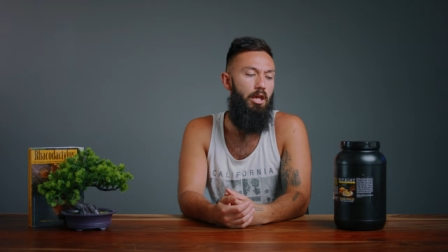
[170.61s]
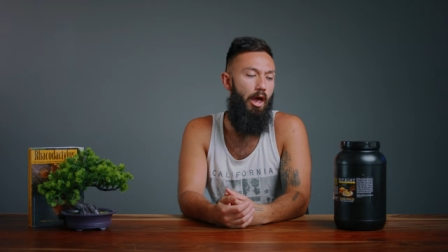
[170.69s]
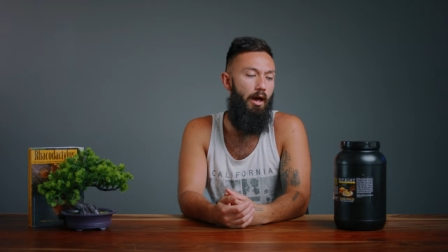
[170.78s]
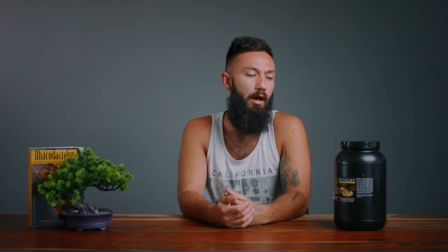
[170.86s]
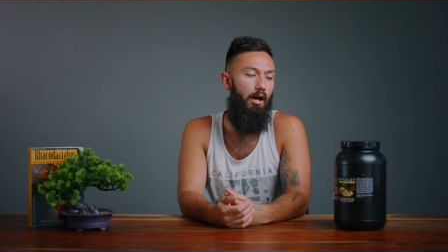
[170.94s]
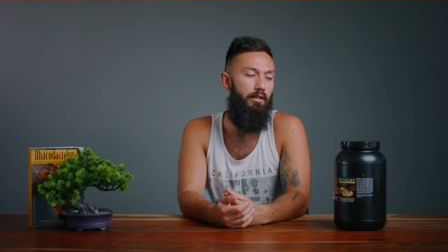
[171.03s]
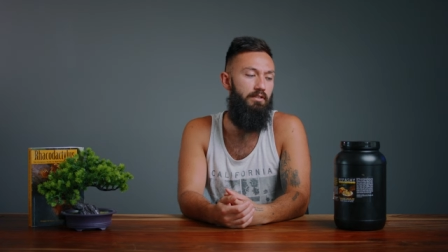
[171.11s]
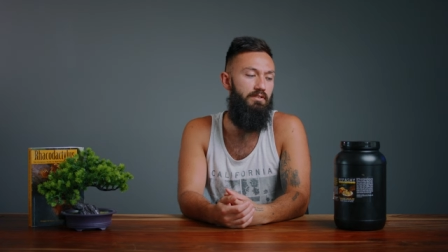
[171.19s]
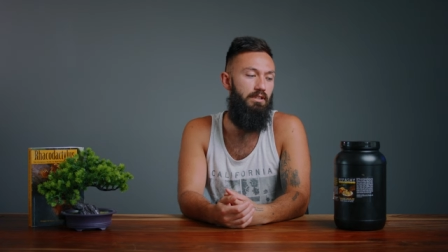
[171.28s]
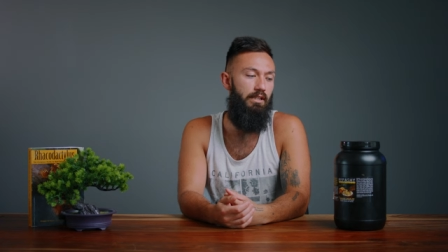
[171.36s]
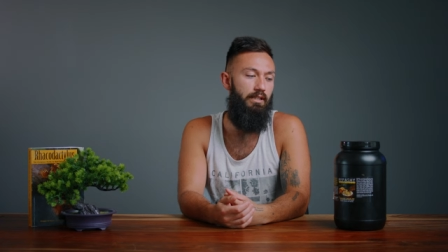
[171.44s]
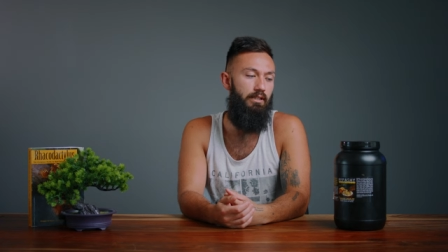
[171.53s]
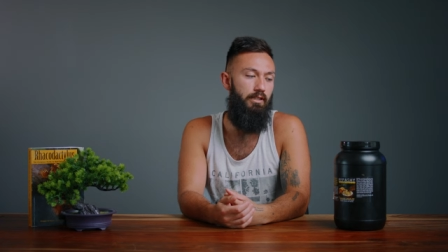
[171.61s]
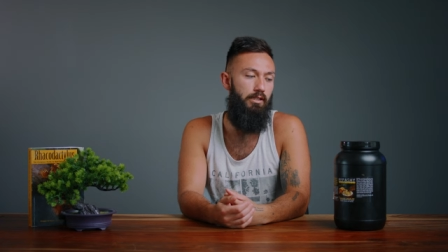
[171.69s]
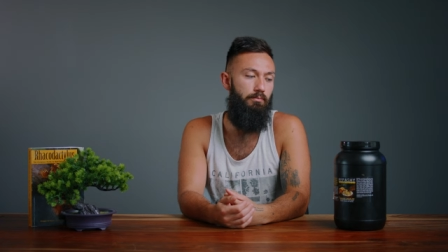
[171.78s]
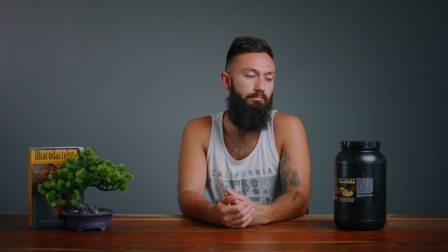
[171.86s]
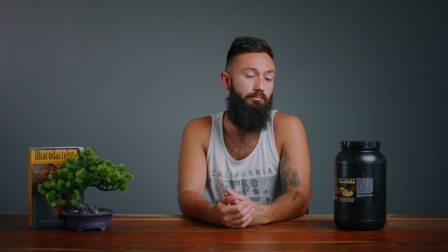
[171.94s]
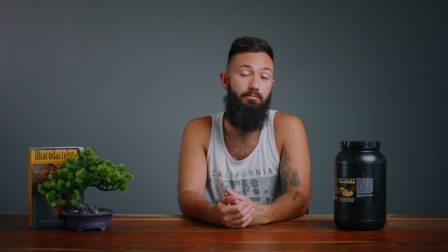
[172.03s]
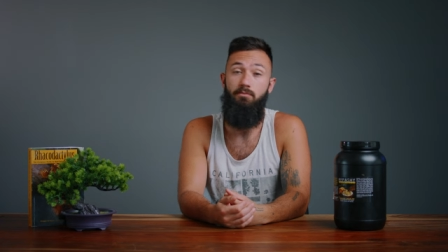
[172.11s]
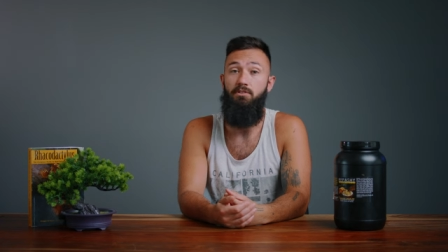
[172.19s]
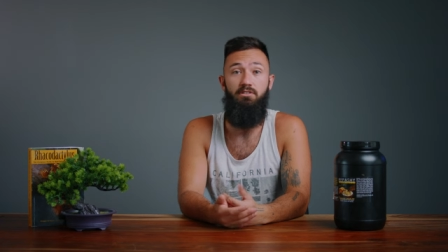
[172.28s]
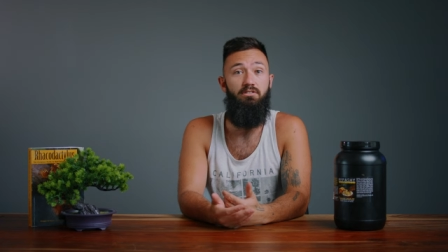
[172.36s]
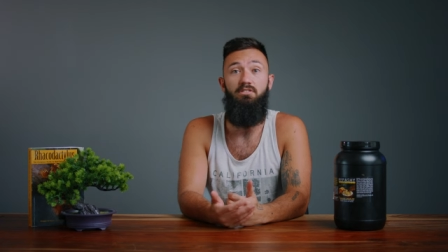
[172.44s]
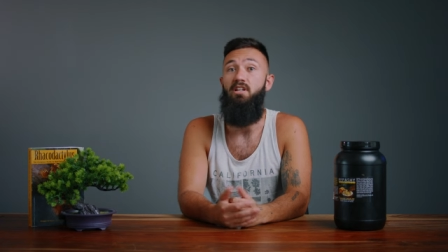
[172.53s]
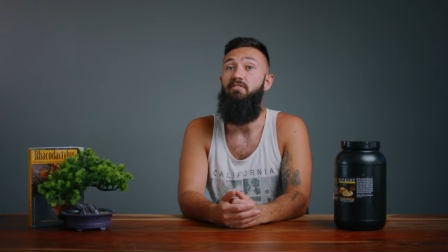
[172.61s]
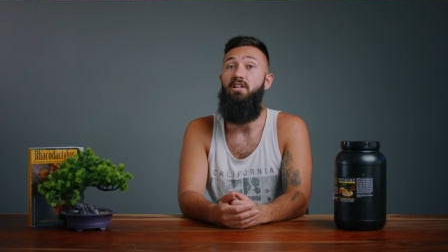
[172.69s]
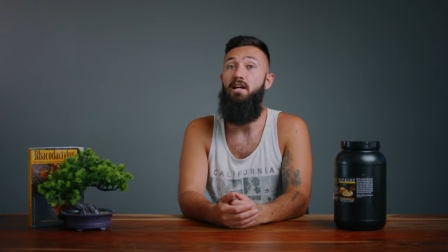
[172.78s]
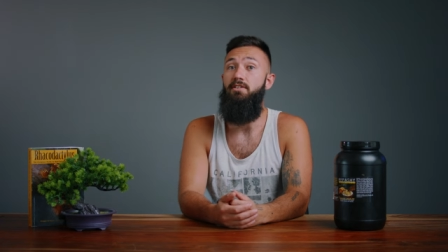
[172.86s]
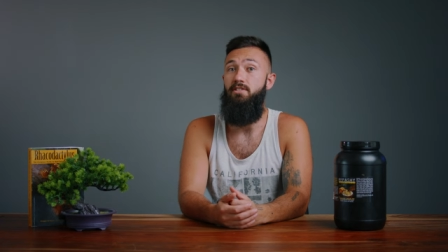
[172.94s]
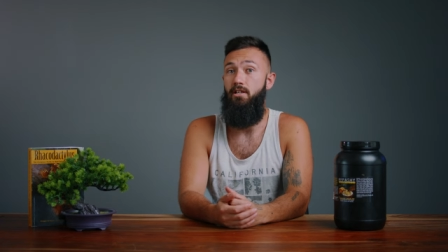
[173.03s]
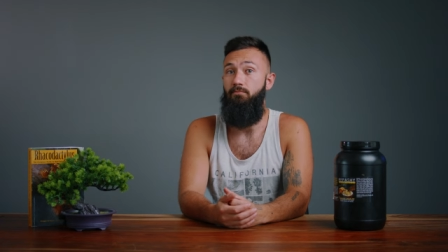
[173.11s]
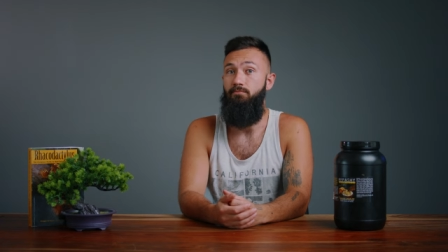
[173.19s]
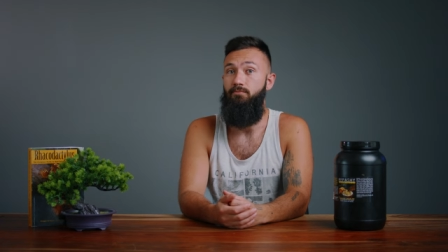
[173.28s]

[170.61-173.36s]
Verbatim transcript: Uh, I'll give it like a seven out of 10.